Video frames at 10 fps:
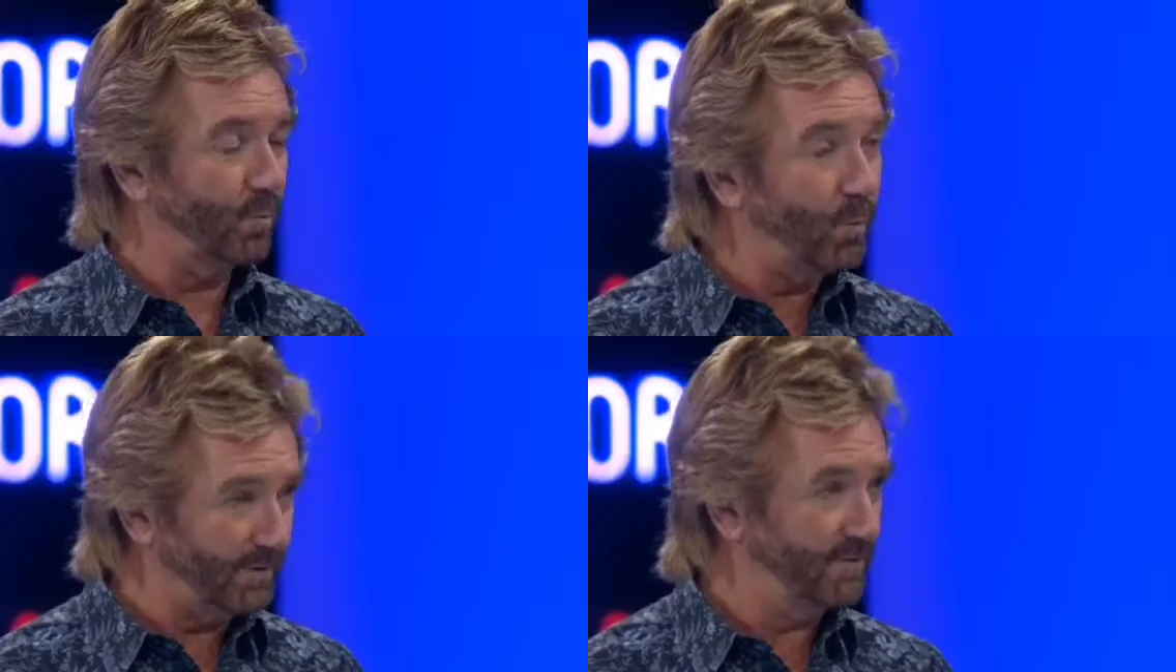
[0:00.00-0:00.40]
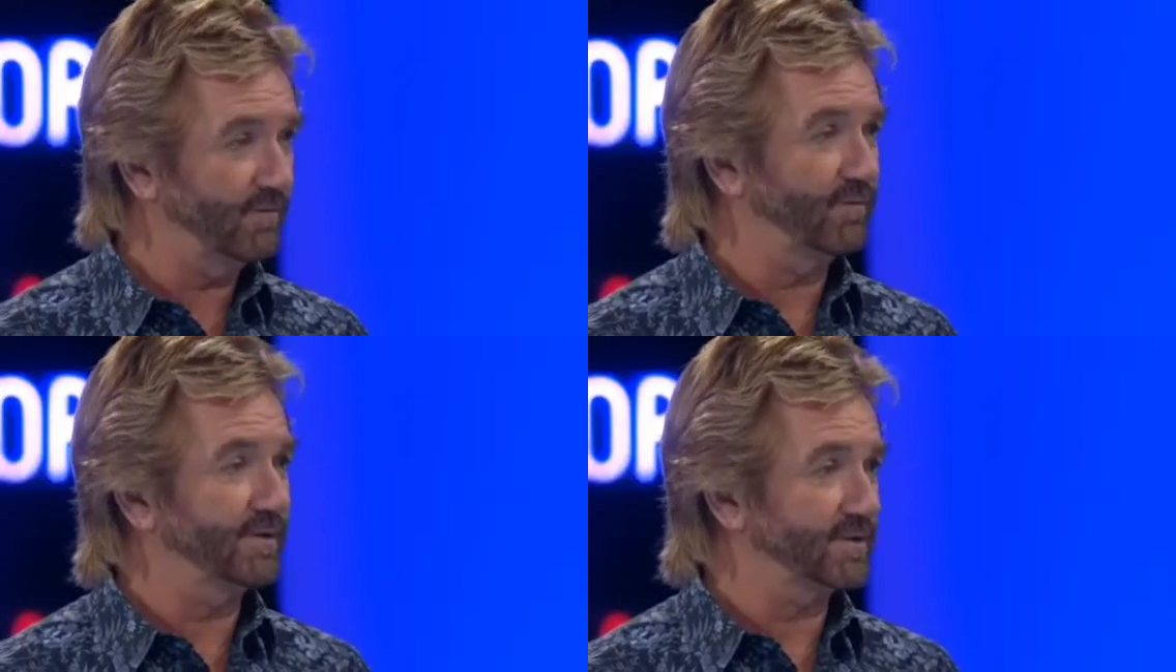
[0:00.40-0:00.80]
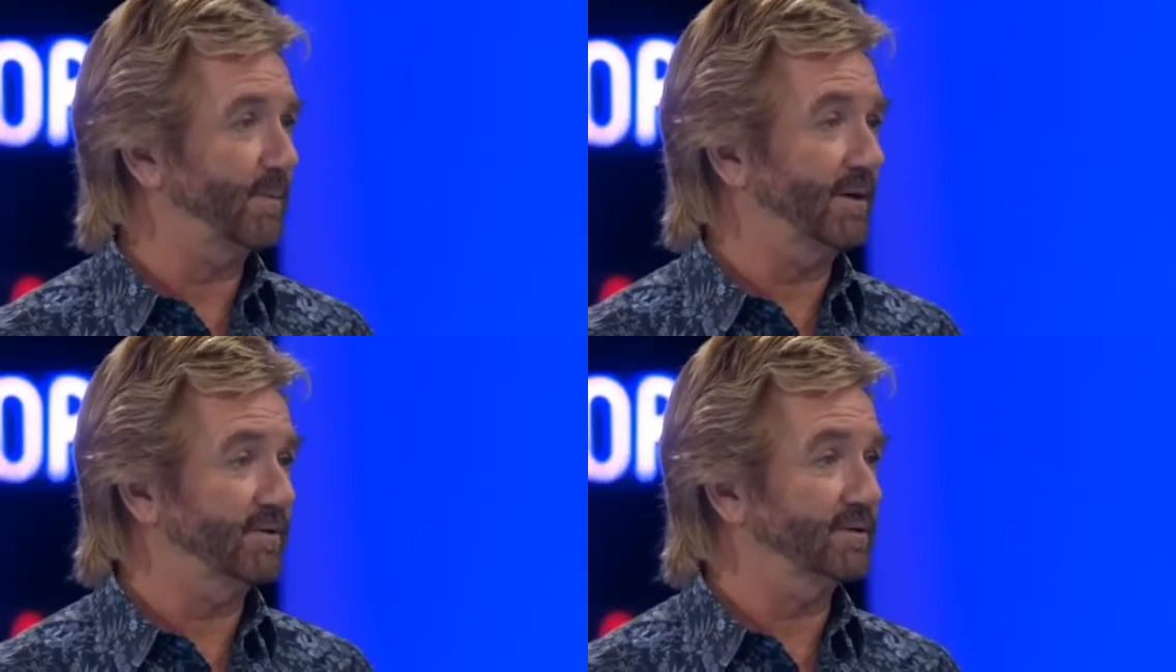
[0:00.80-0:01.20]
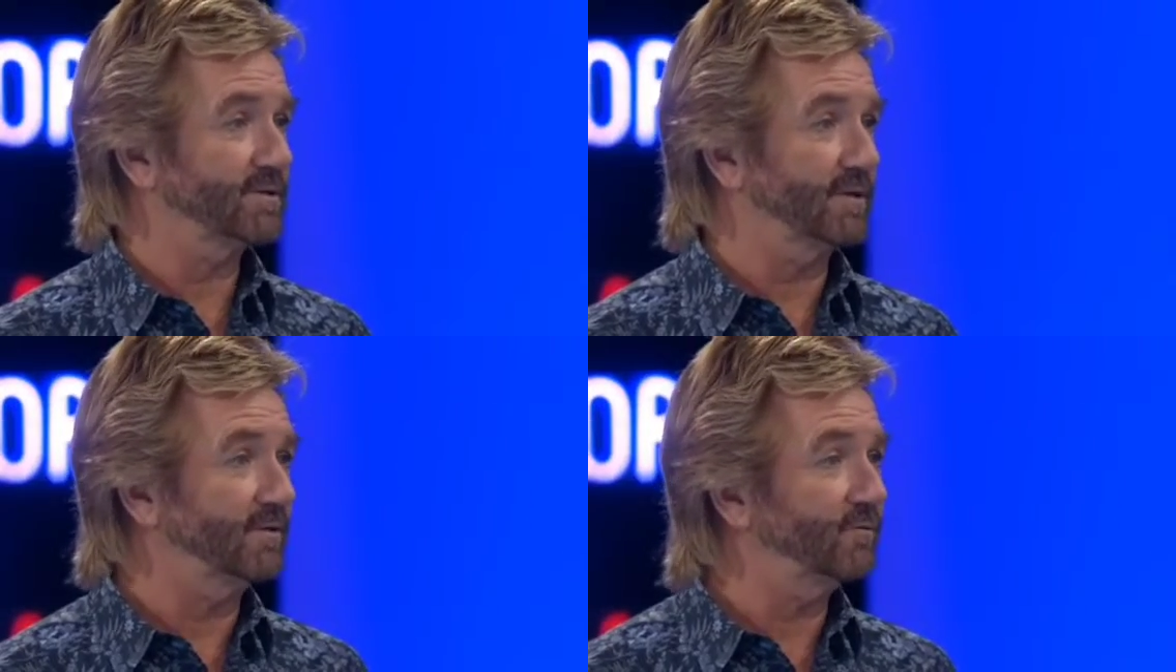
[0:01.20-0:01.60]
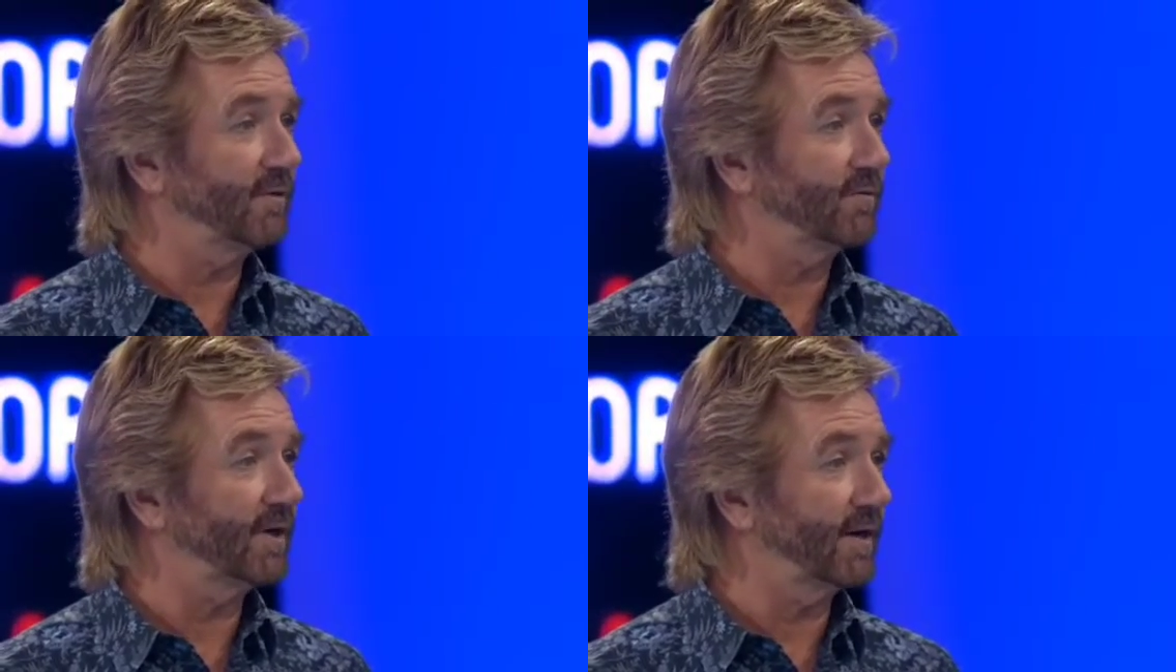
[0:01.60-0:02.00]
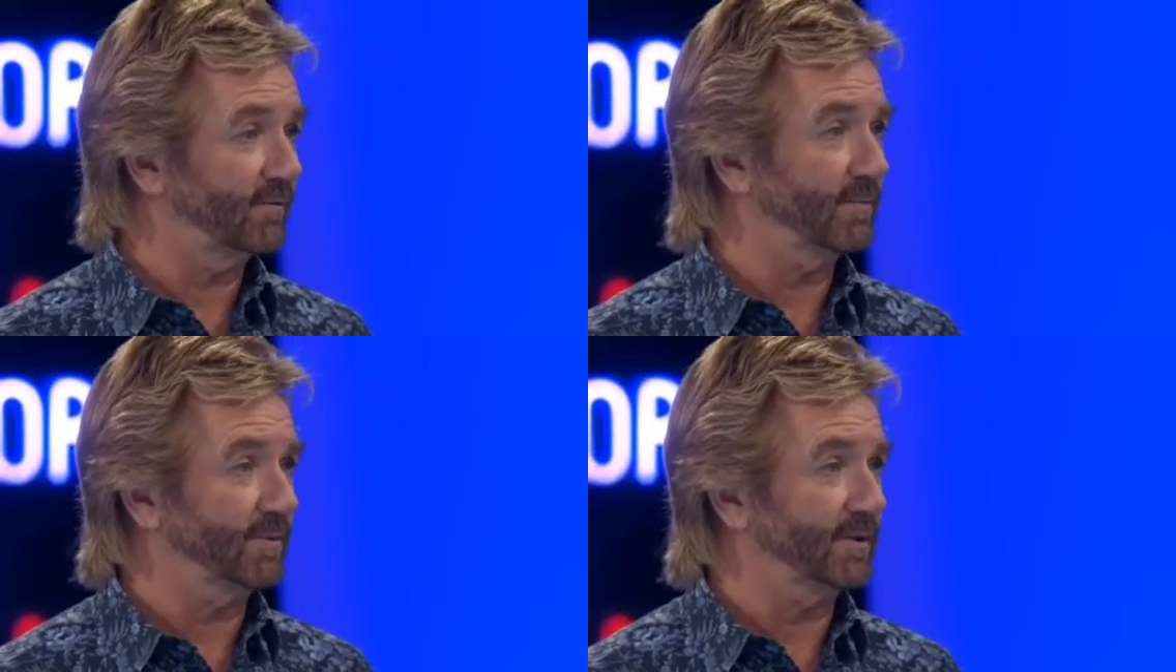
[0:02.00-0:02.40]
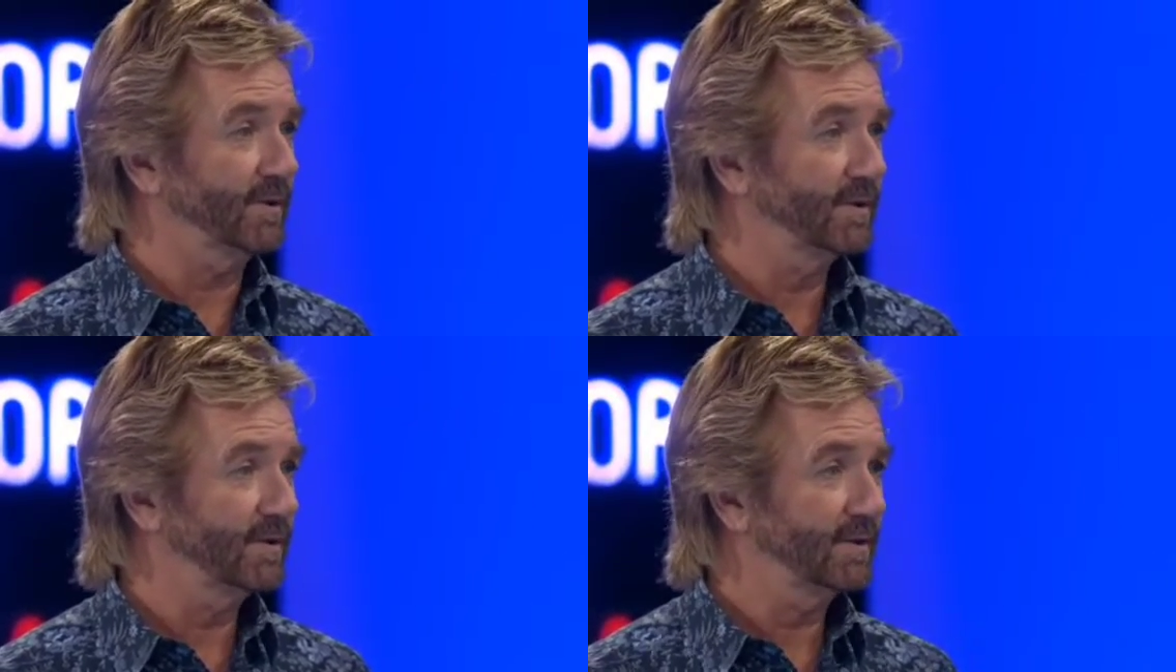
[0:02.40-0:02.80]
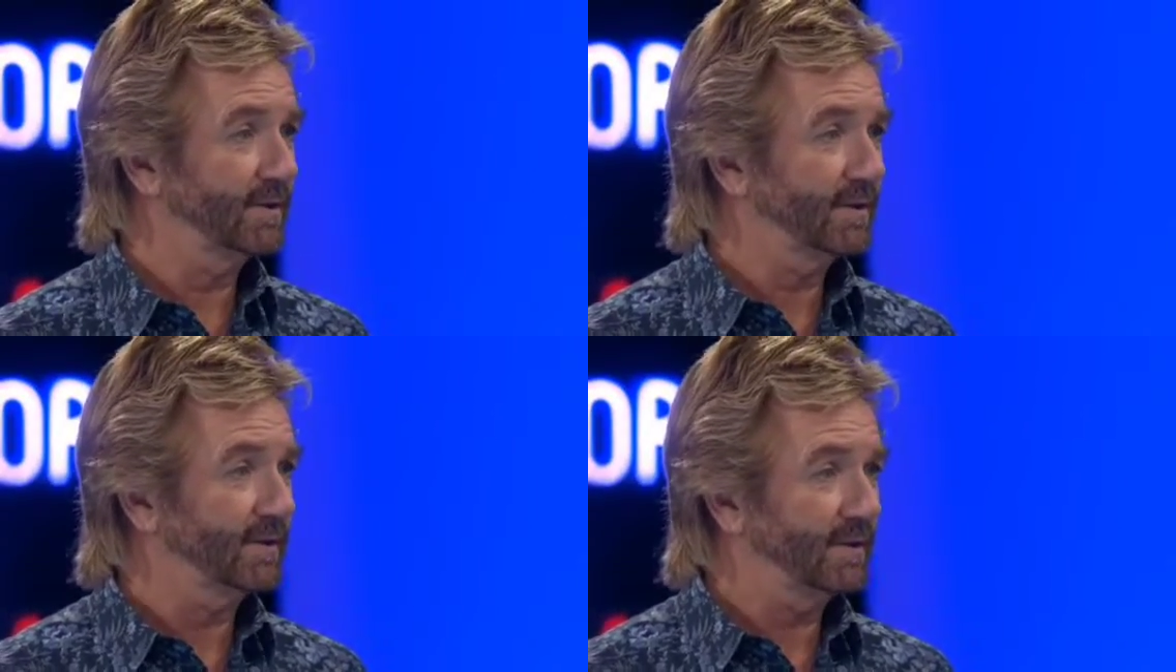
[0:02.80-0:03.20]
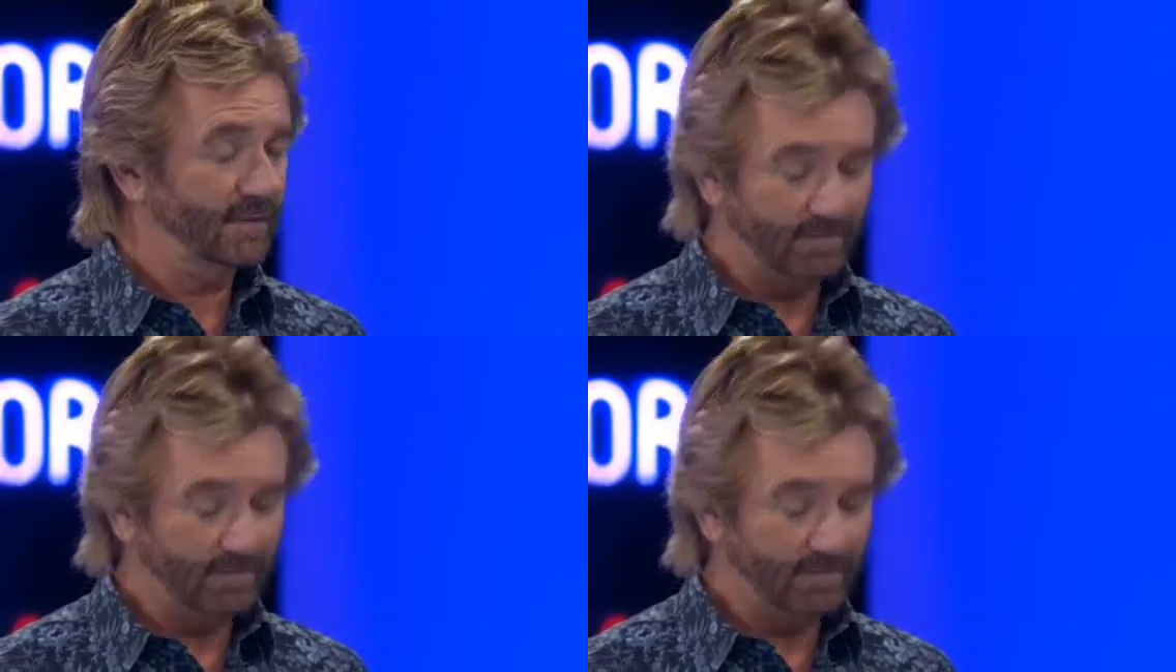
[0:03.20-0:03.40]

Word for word: wonderful experience that you've given everybody. Thank you.